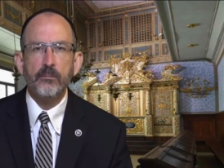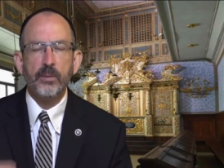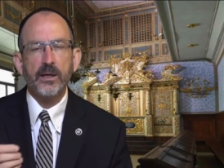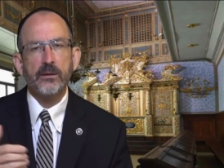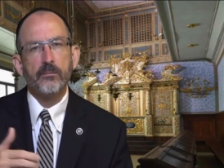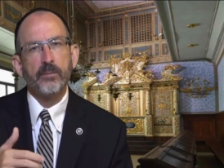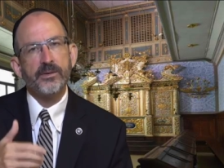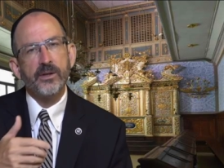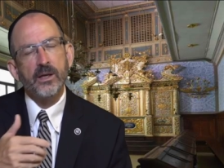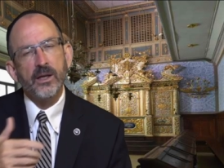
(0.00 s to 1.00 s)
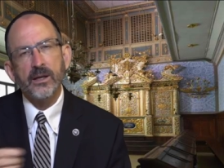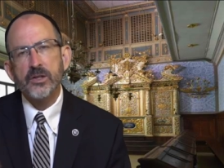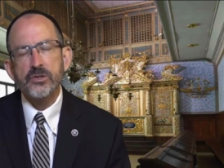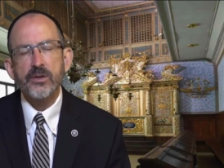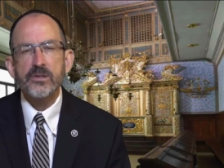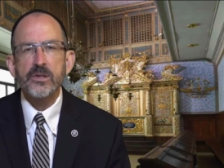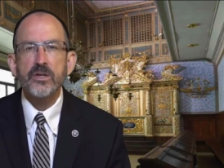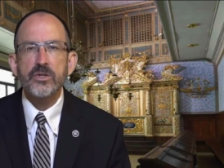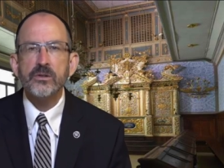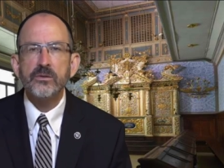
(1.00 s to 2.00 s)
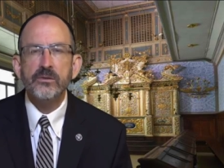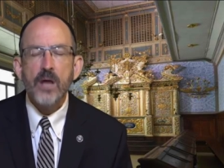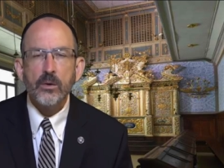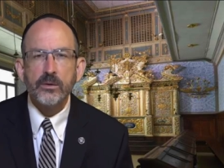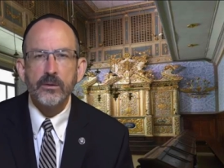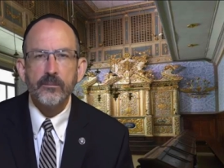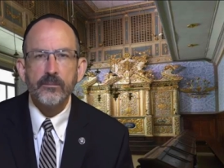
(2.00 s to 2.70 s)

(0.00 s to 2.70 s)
But, but the English translations don't.